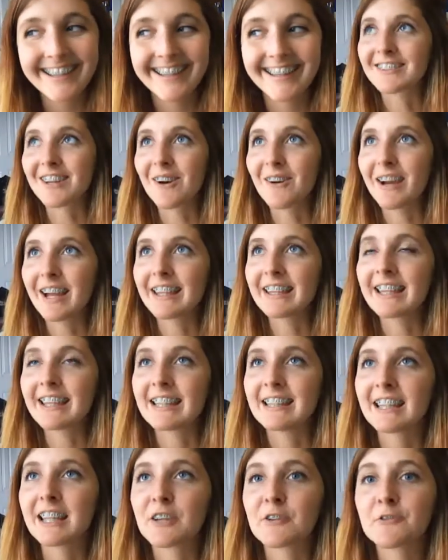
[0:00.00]
So, and
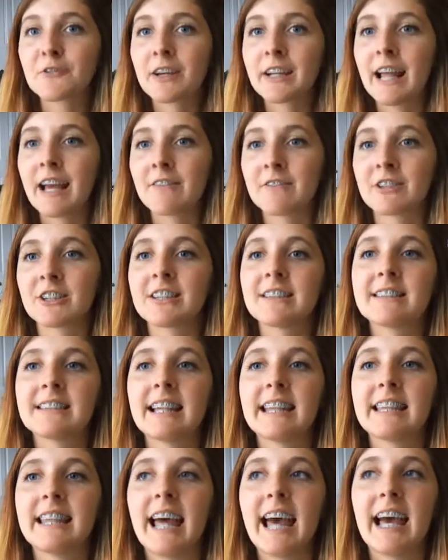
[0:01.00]
then like right after it
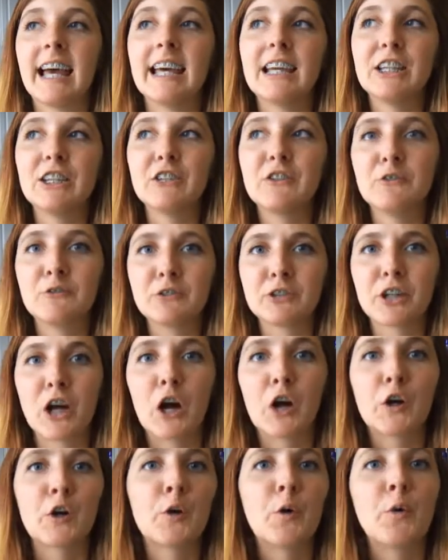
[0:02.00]
said that you
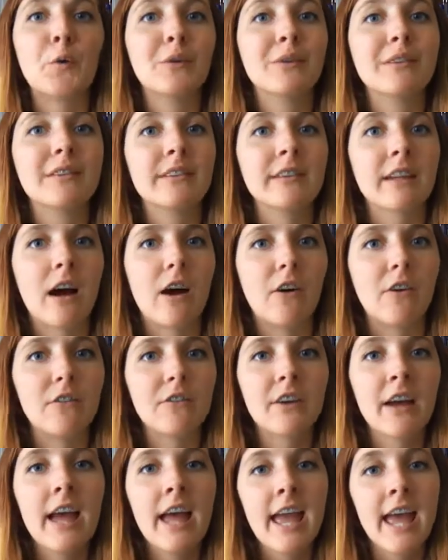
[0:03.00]
saw her old self,